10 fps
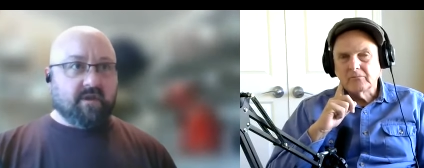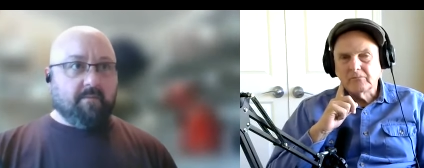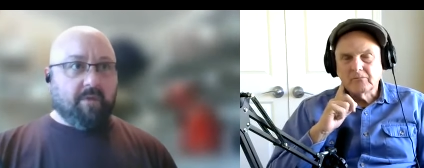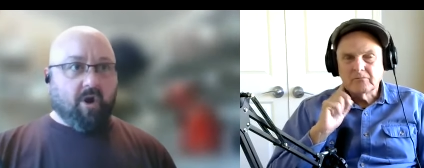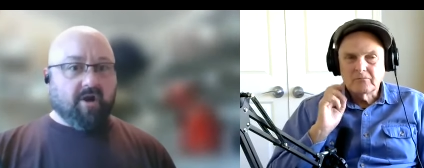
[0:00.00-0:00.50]

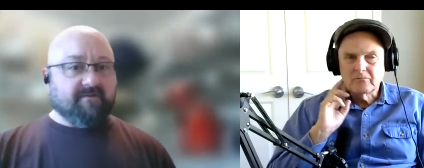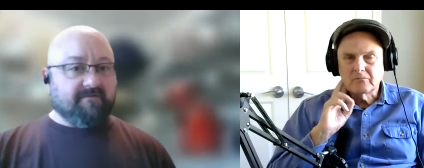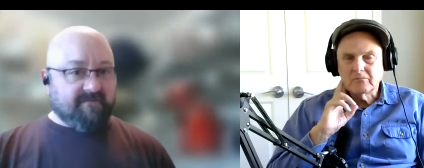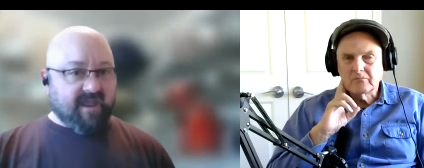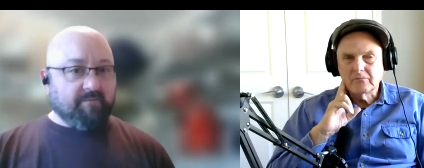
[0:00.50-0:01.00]
Speaker 1: part of a
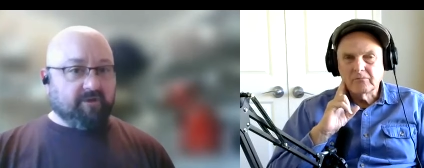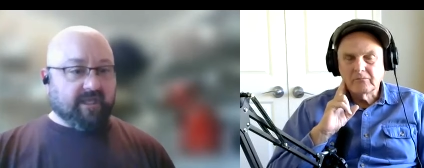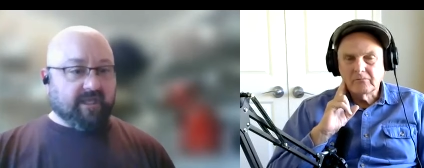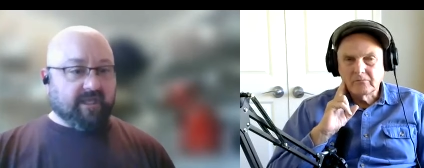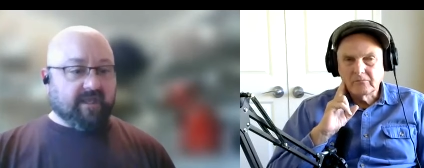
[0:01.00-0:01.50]

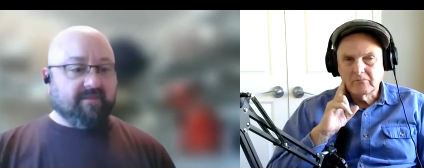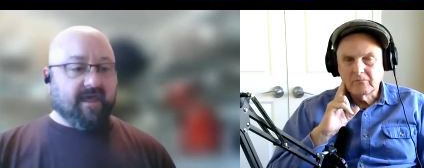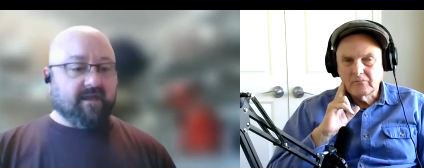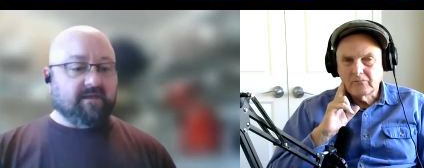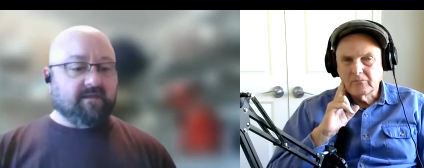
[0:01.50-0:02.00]
family
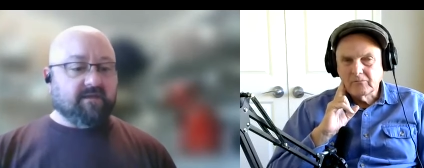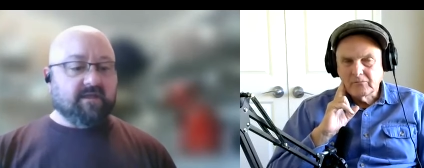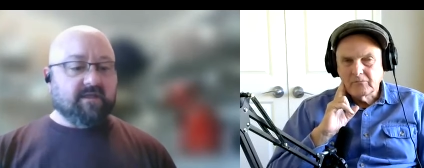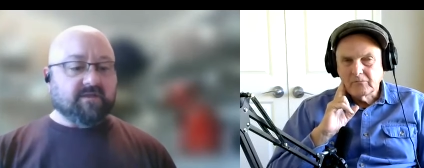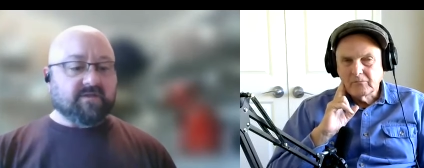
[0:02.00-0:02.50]
that
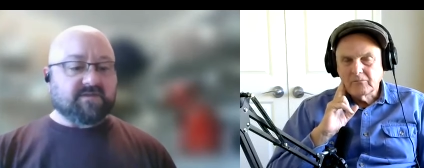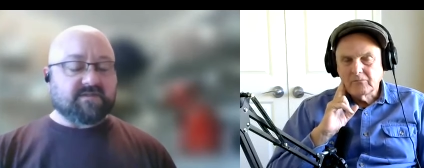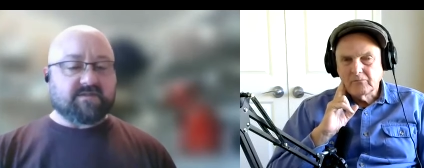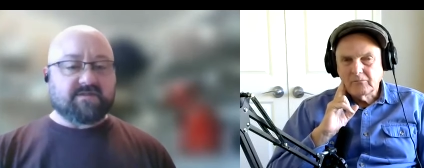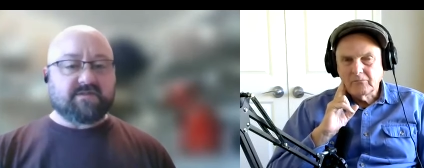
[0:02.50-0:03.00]

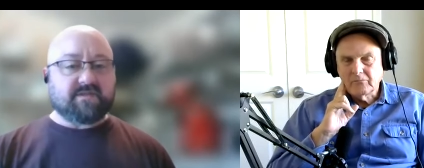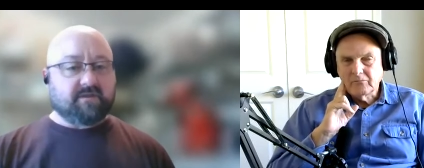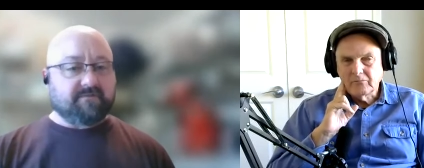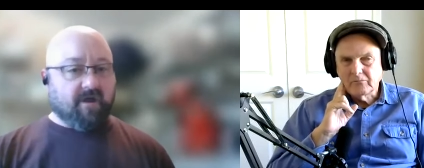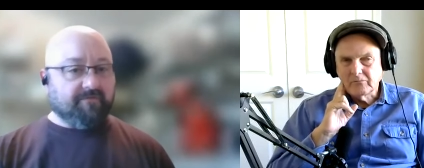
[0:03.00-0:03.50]
is still
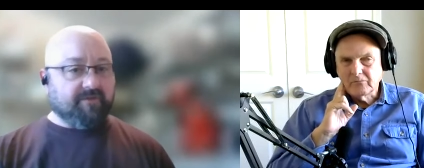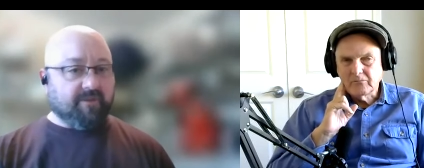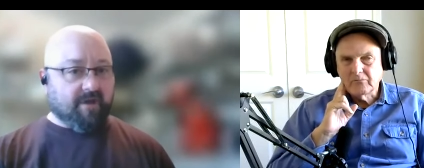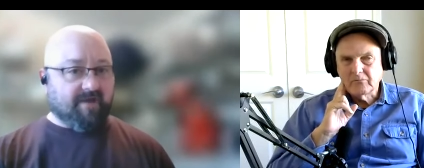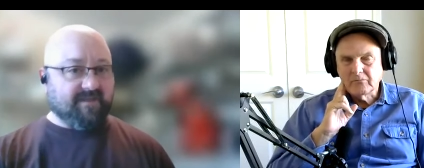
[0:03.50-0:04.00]
involved in the
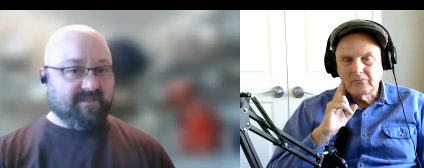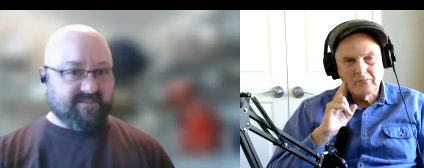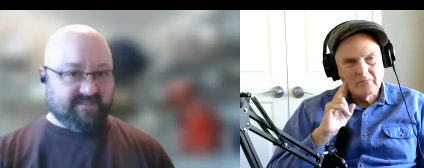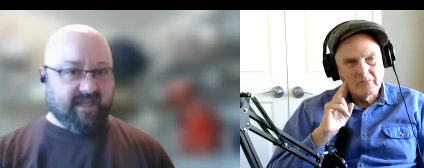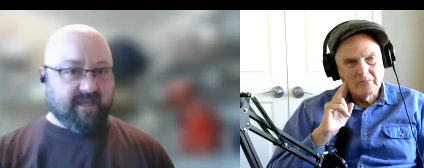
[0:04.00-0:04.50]
mafia
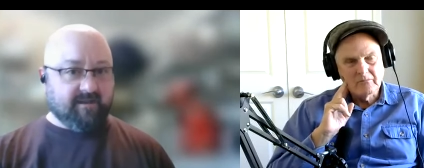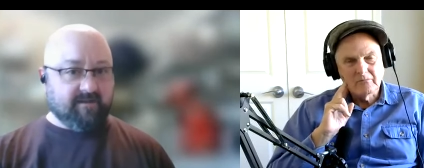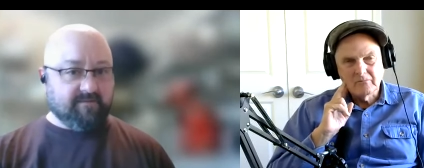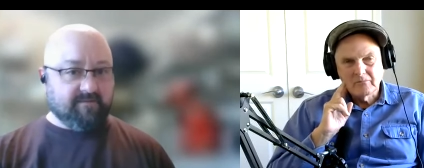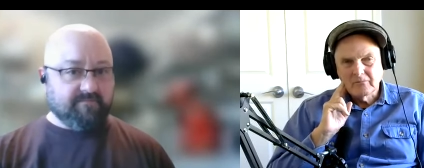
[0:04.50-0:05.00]
today.
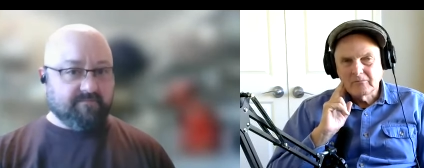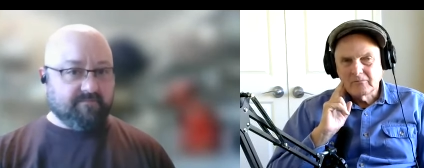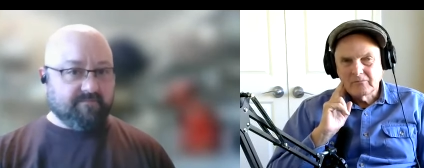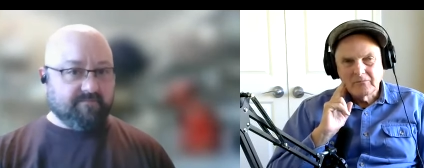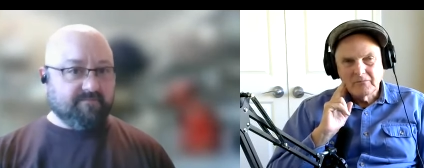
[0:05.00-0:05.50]

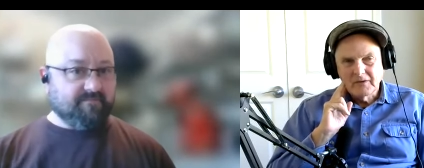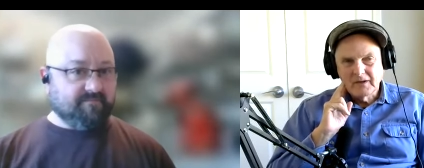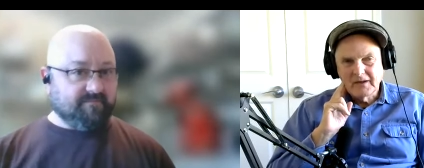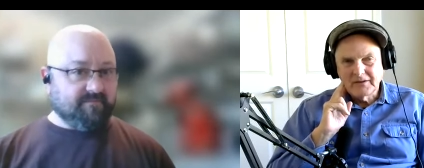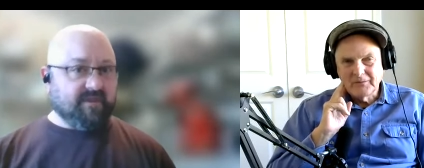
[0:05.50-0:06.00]

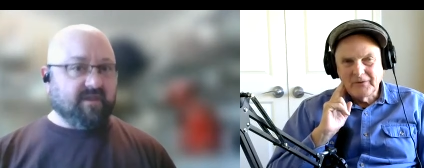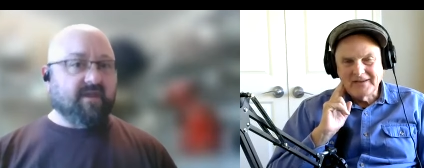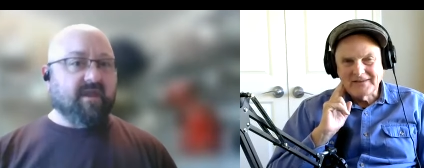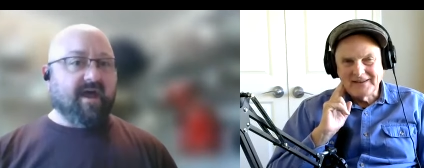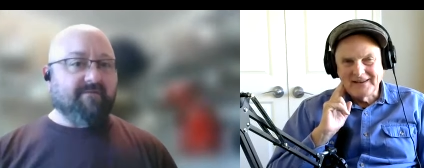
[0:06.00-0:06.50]
Speaker 2: That's
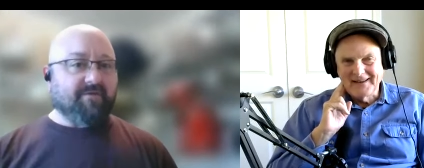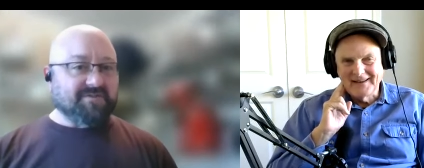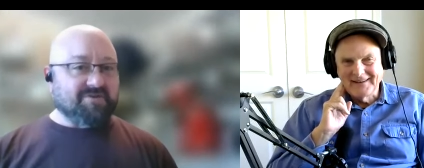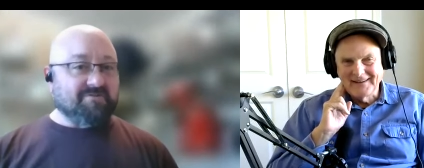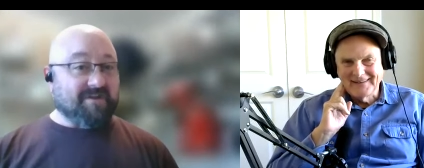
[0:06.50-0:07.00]
amazing.
Speaker 1: I've
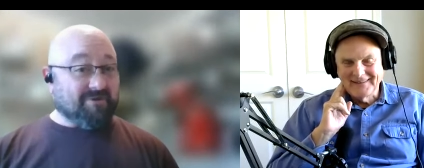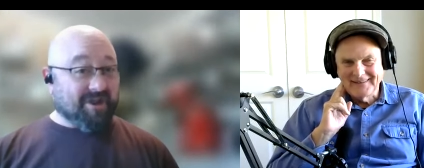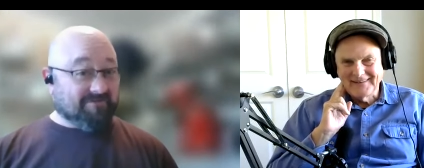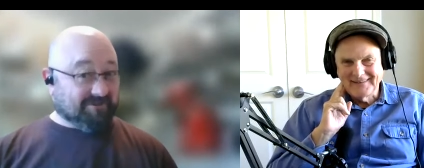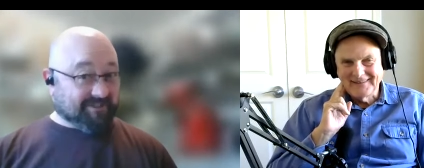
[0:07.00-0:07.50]
also
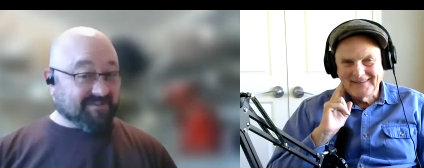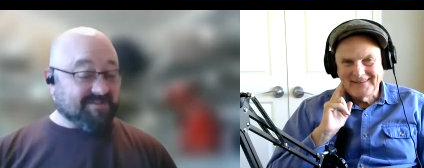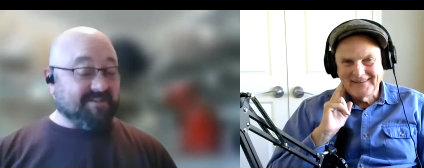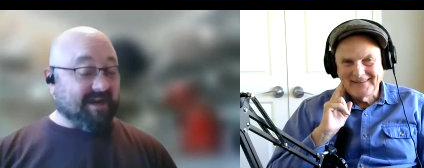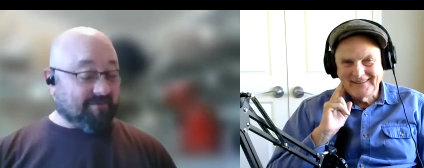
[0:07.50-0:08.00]
found
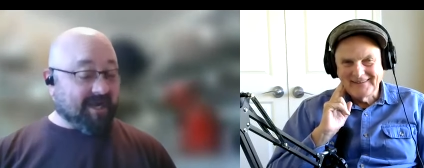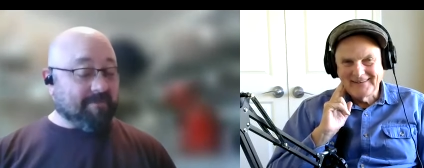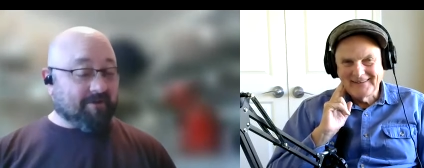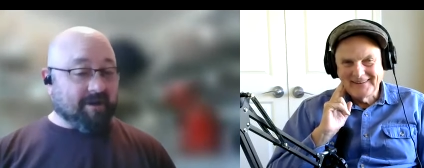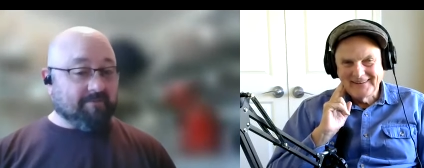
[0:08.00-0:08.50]
evidence that I write
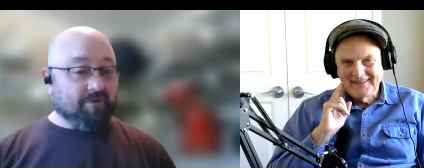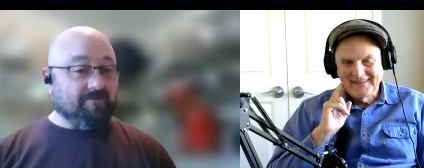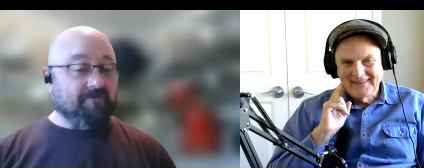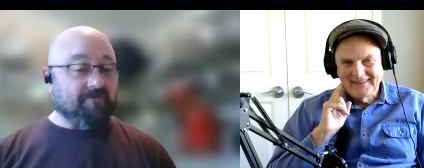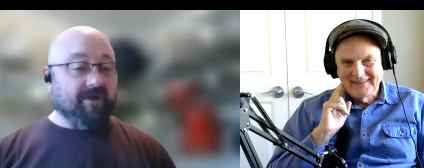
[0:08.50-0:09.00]
about in my book
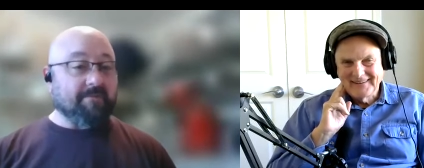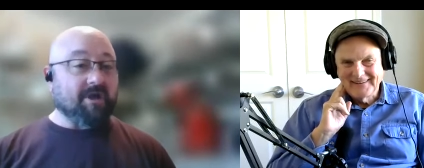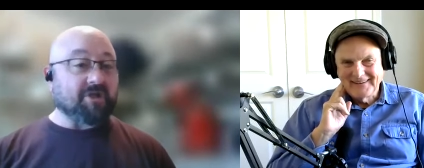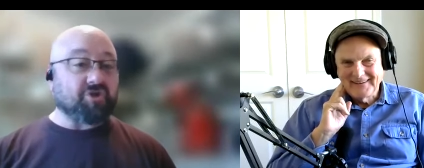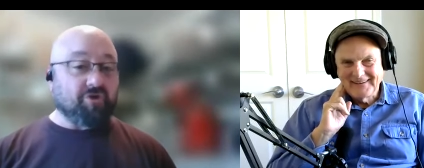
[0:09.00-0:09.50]
for a
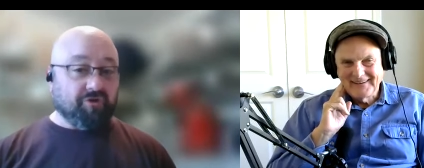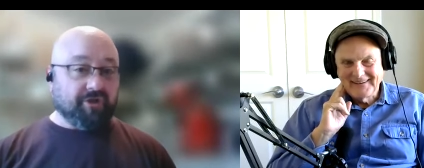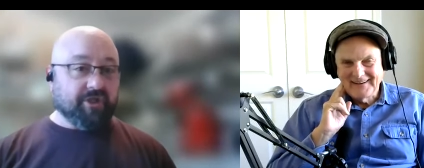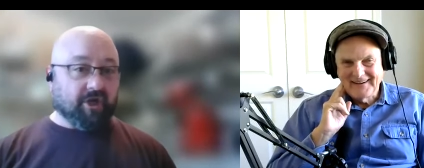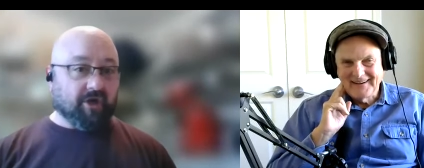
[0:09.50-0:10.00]
much
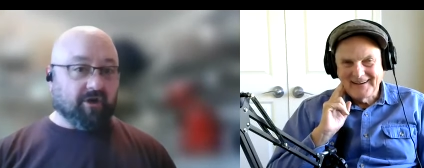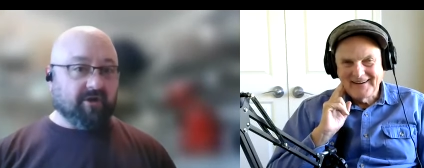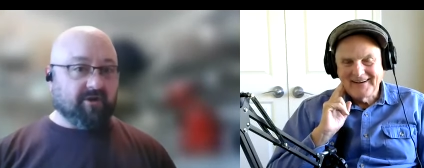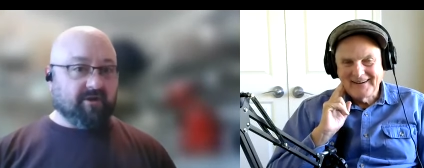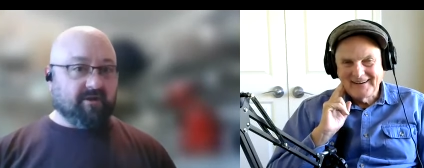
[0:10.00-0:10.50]
earlier
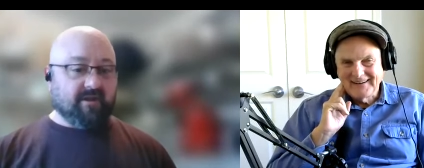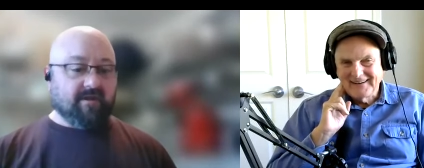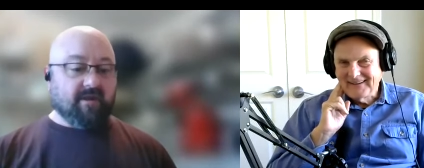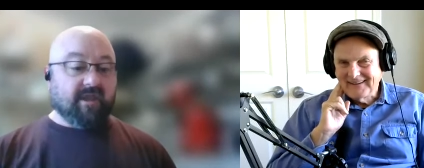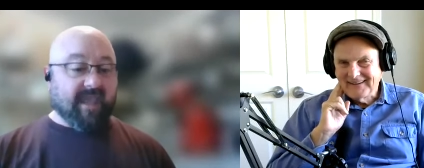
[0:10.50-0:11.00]

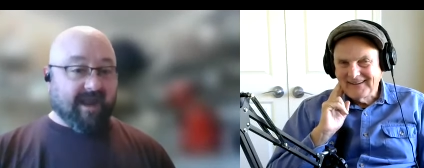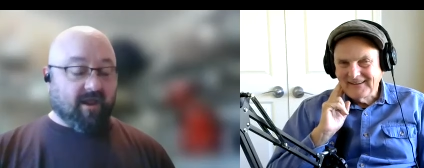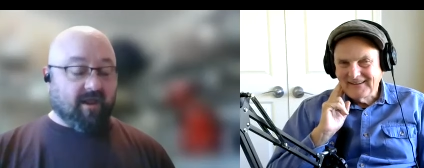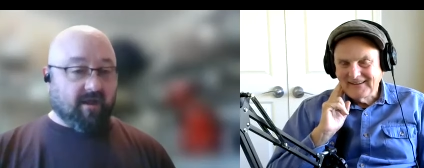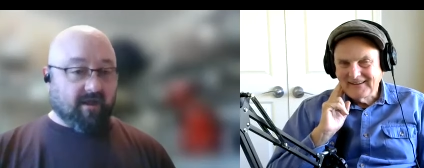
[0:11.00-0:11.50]

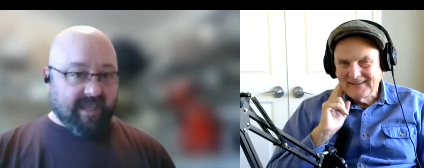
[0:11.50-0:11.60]
gal, uh,